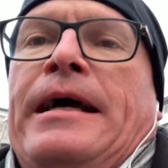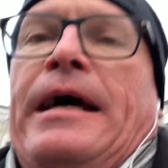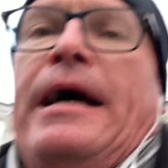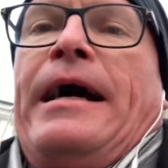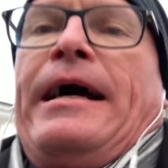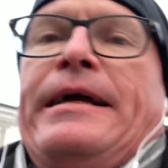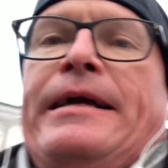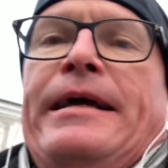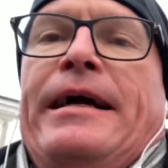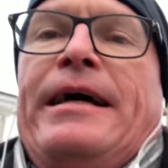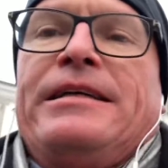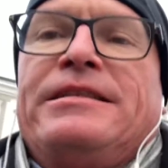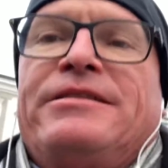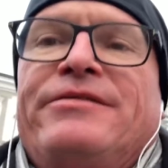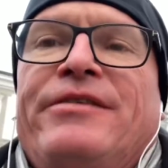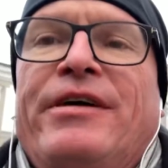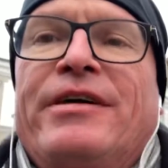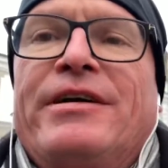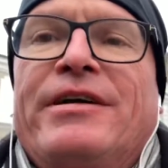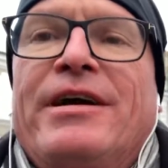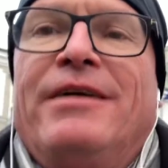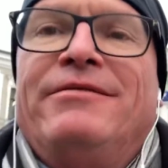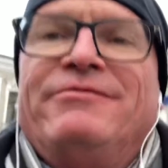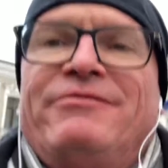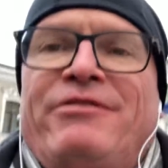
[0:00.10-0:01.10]
Hi guys,
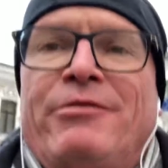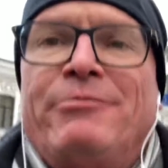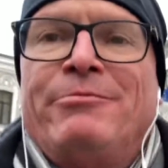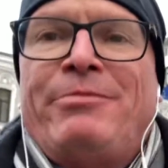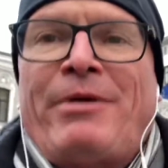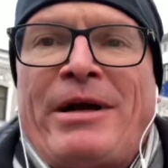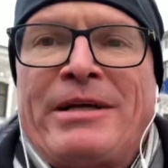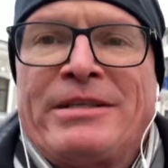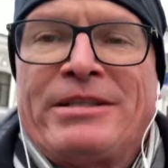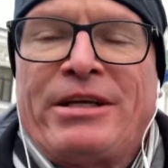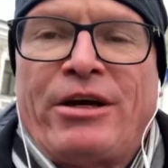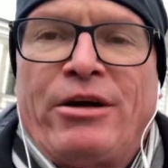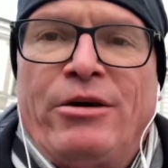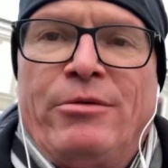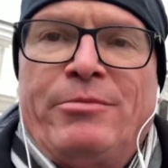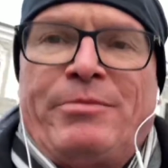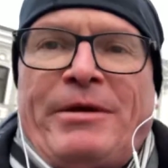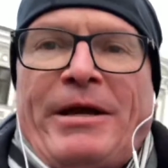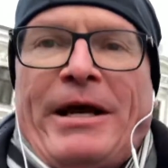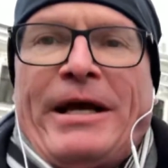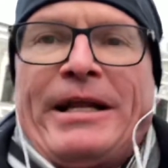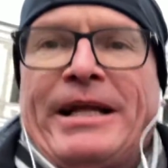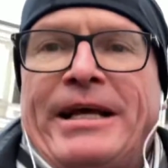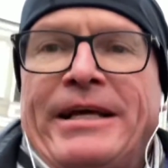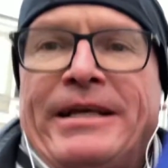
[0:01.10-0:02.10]
welcome from Pax
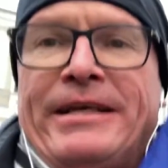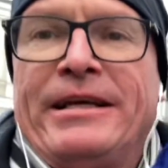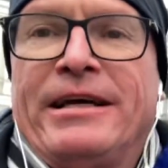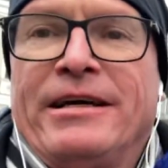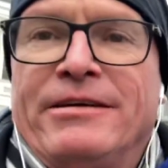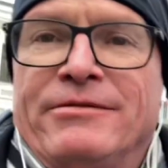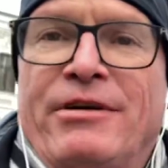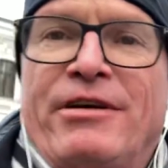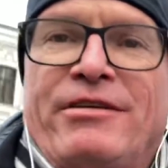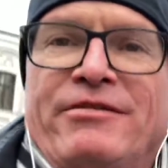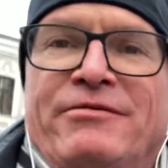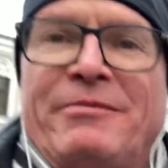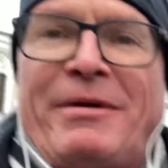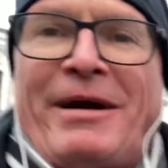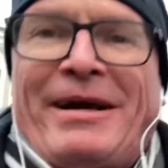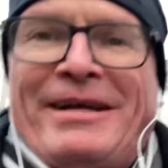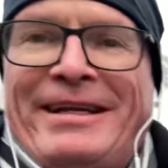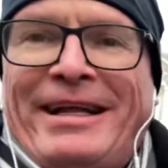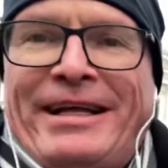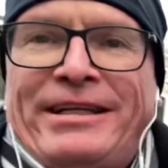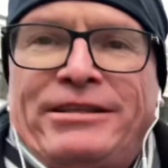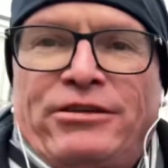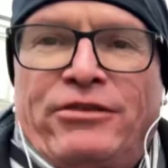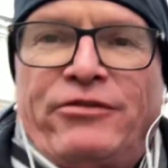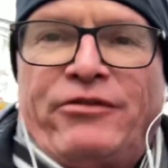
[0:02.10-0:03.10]
Europiana here with my
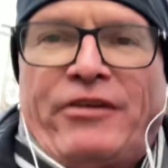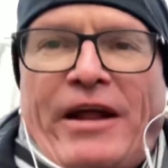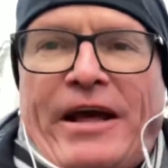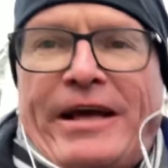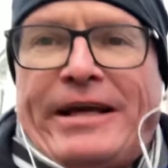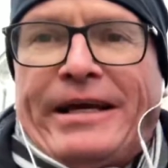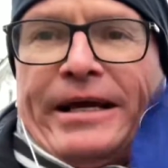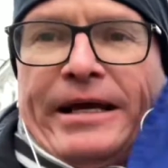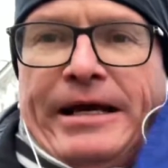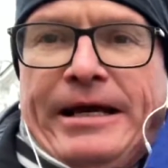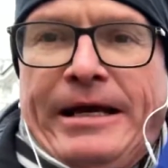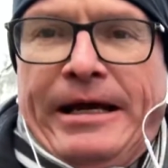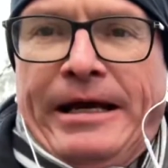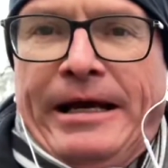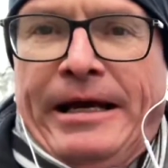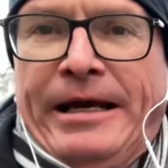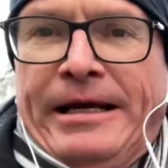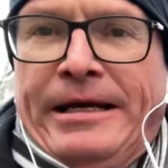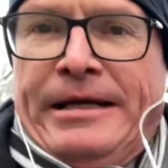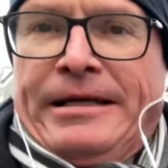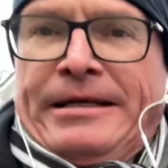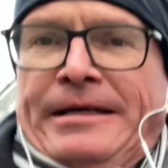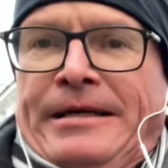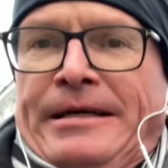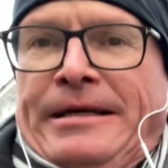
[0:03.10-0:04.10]
NATO flag.
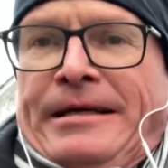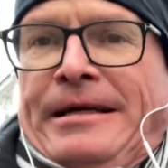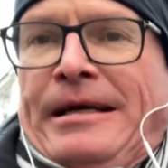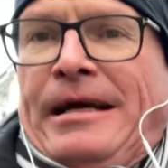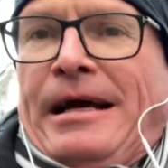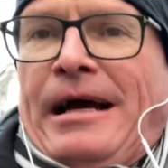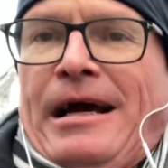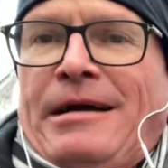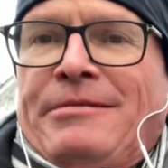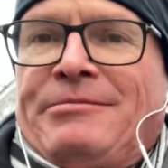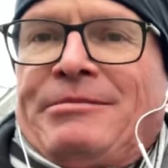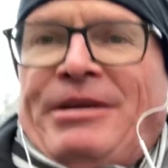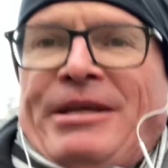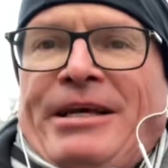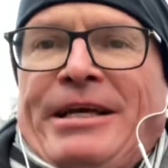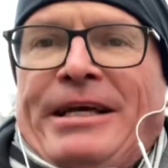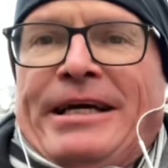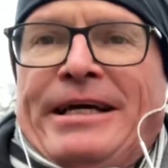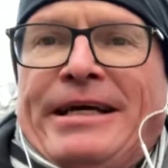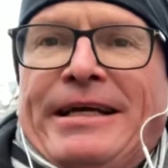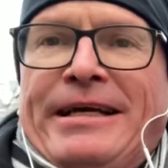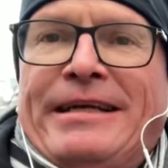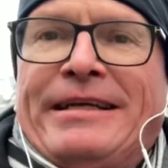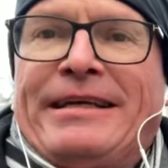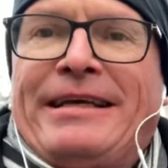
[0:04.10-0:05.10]
I'm
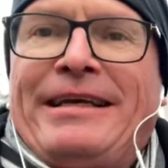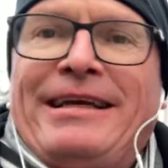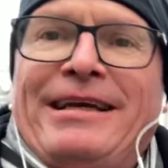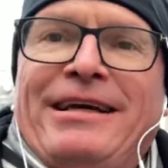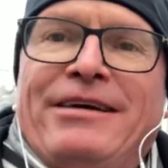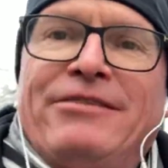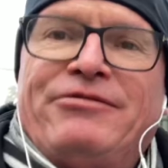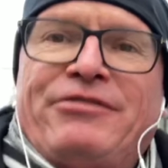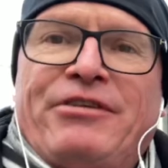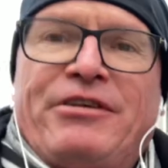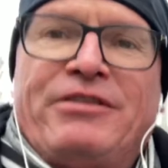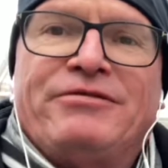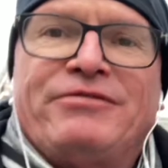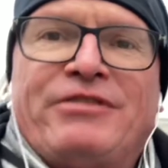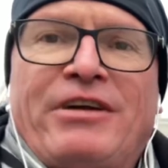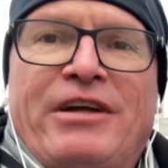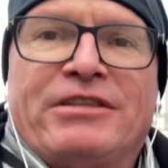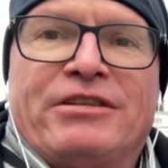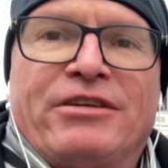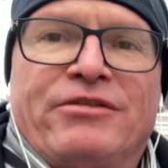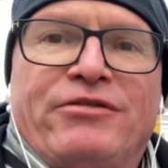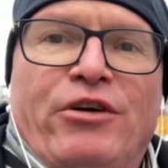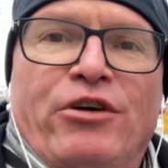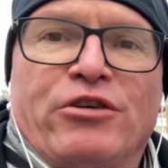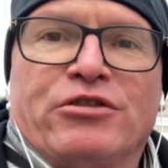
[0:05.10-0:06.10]
here in Kiev in
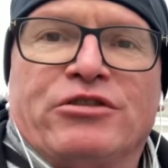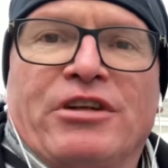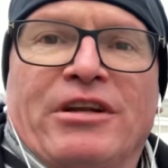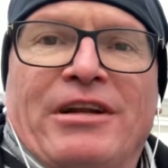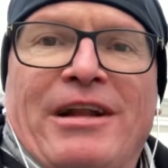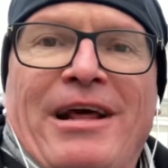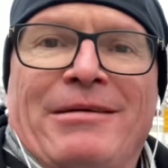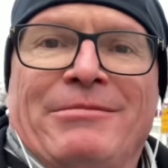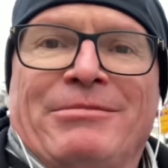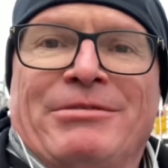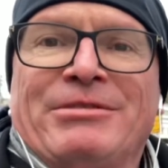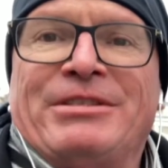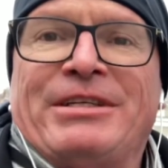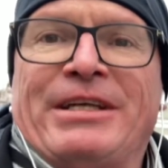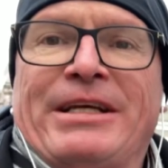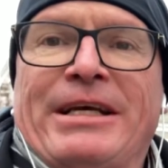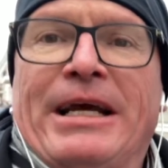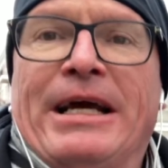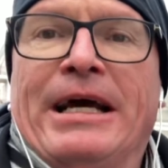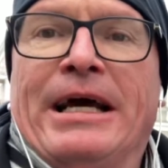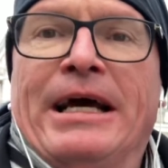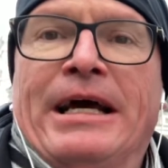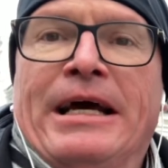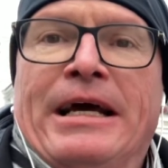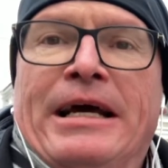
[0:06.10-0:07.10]
front of Austrian
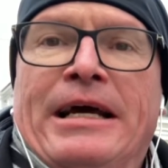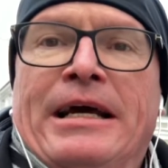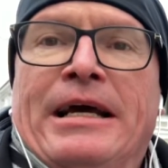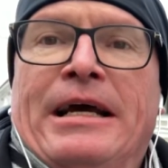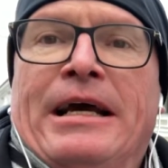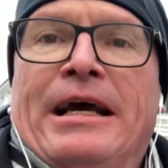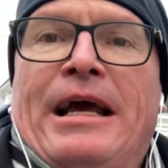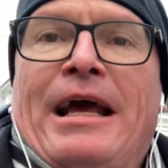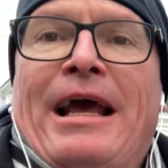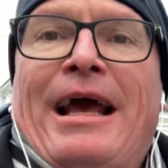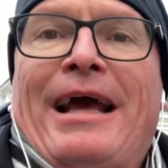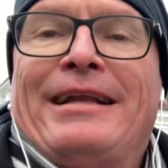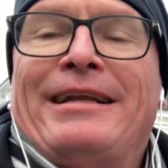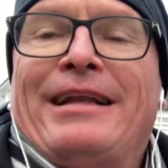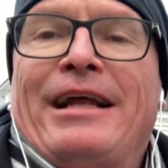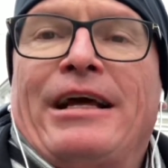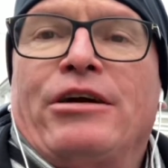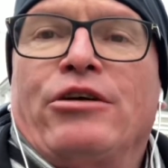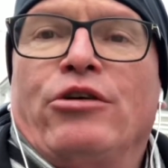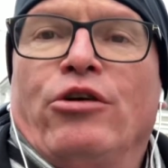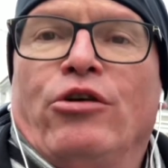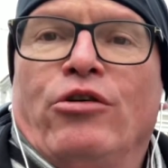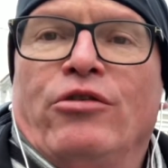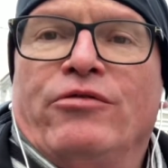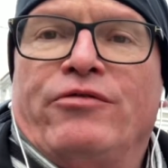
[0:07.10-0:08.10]
embassy and I
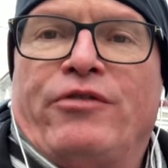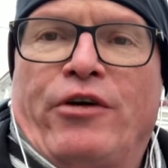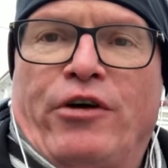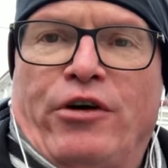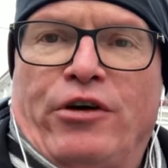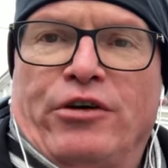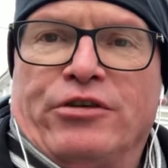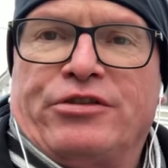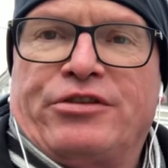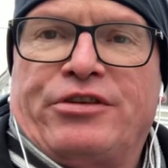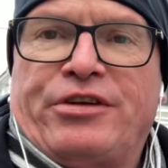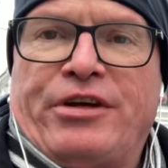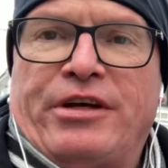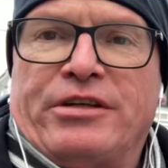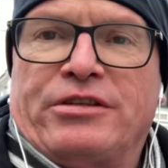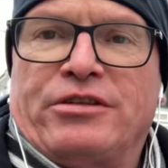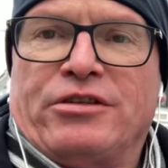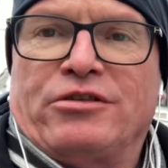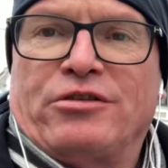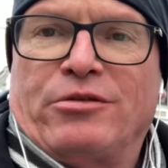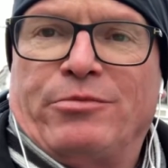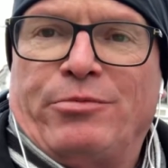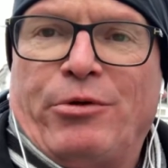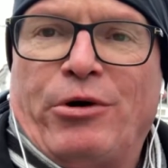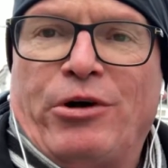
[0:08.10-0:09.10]
call for Austria to
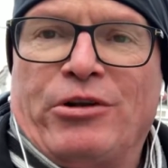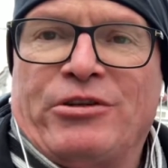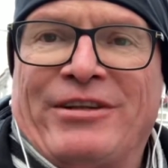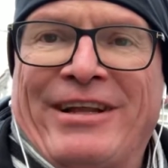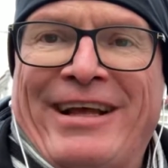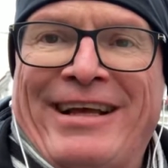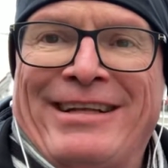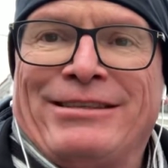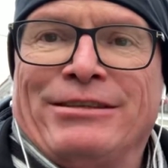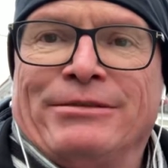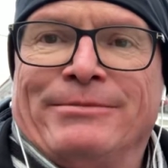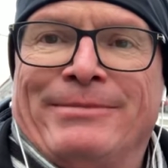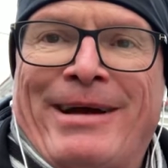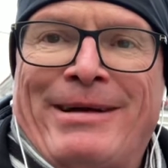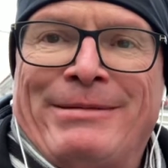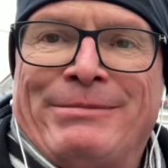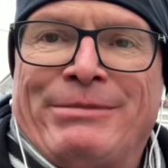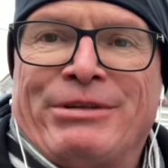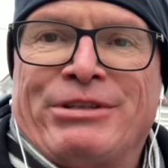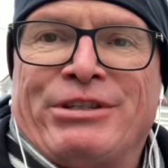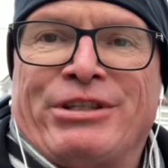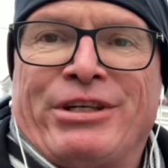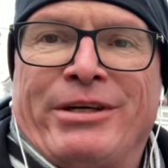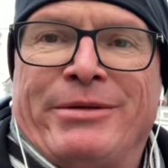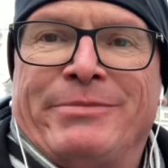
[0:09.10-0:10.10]
support NATO
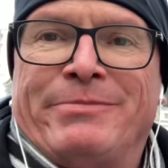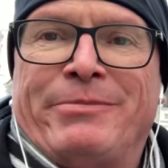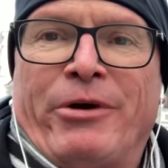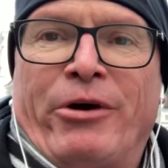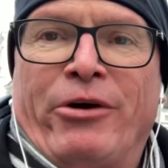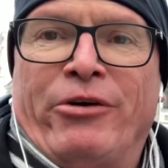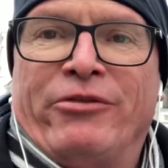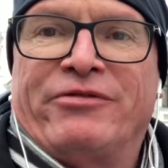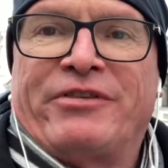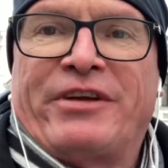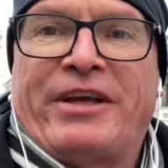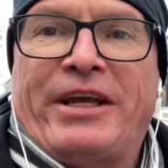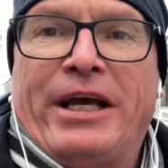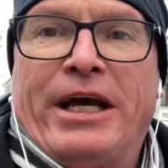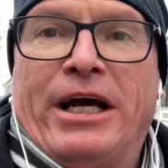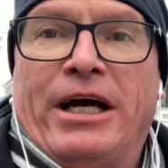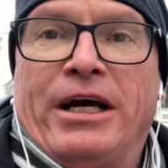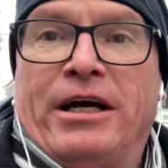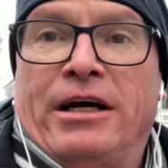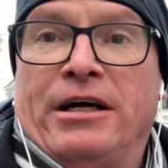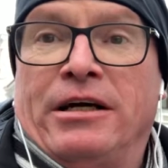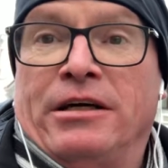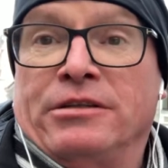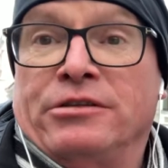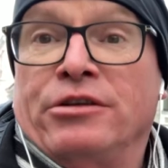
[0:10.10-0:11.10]
membership of
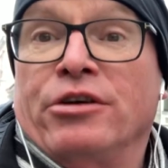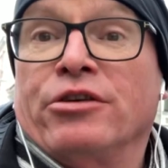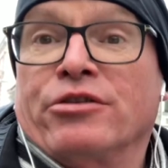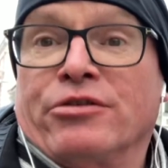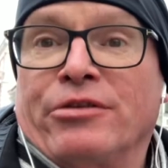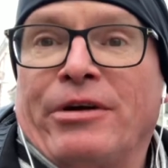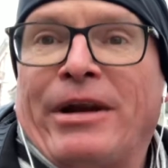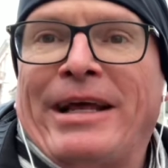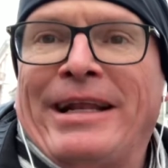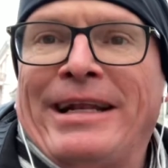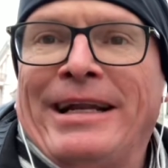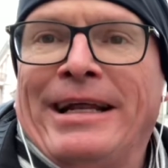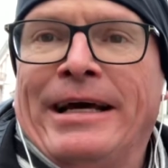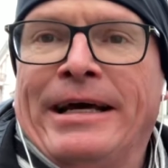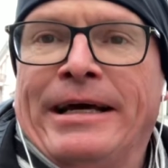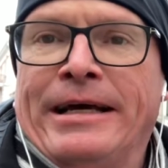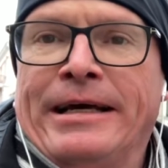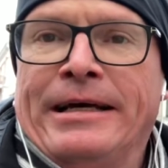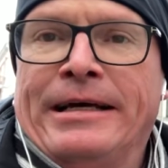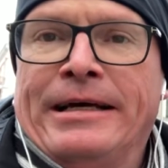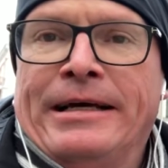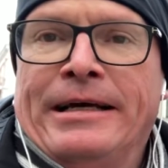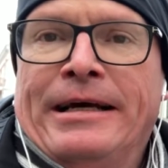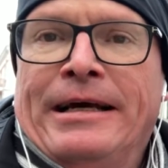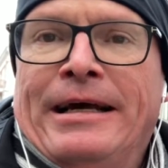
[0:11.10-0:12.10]
Ukraine
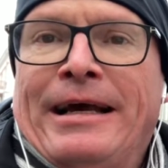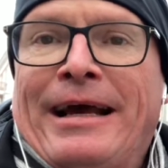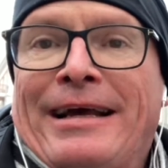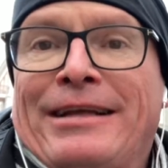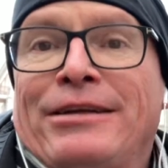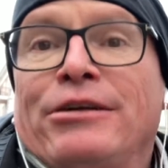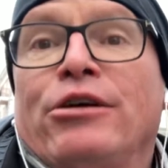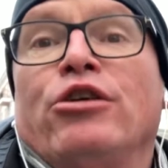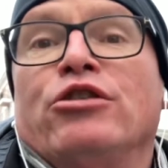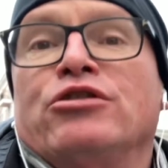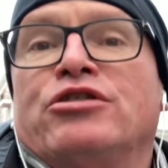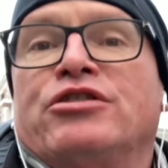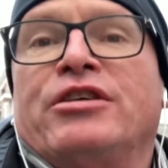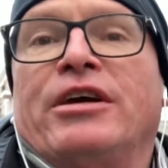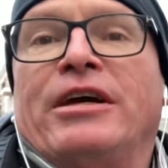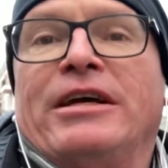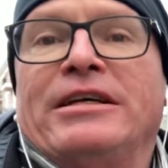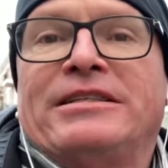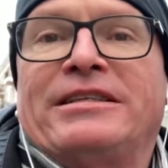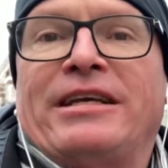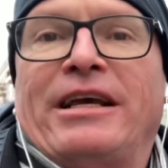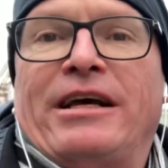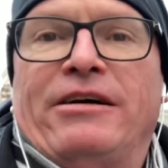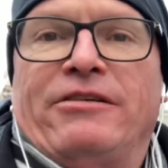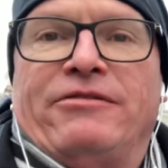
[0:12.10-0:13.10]
and Austria
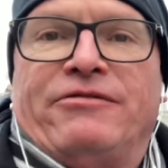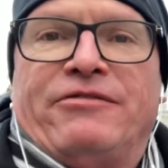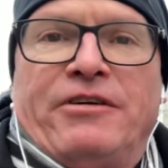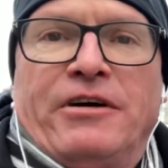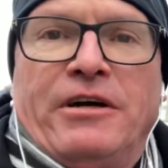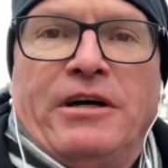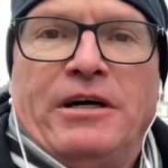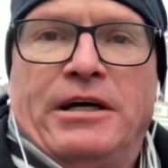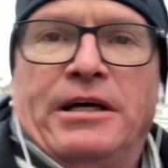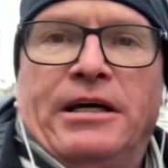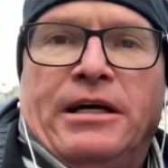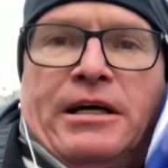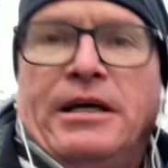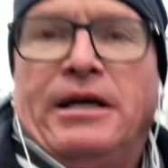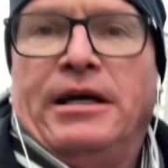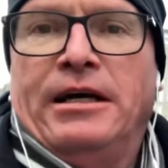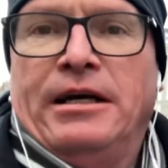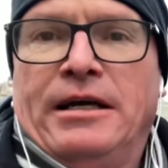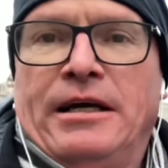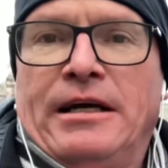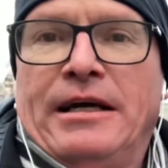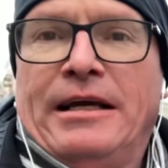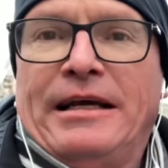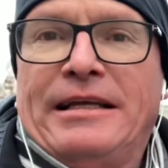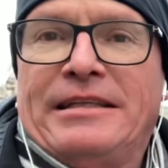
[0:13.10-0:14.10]
itself.
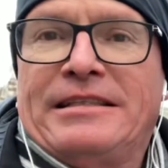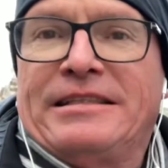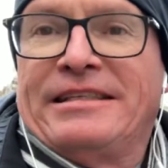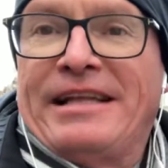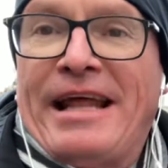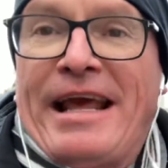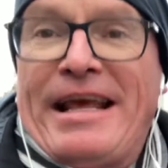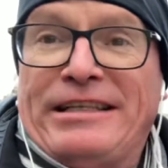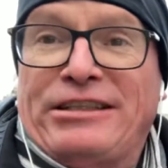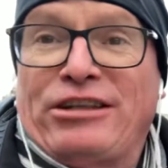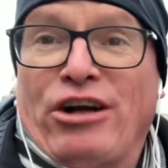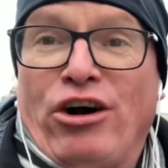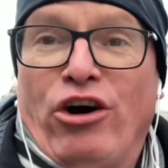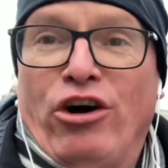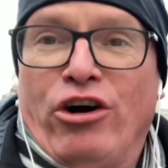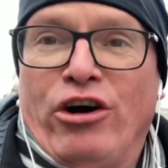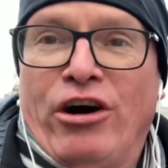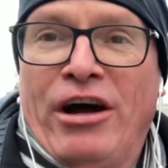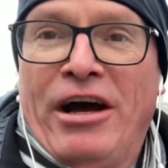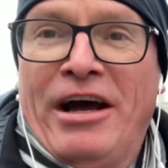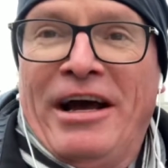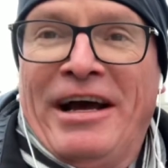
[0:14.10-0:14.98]
It's NATO!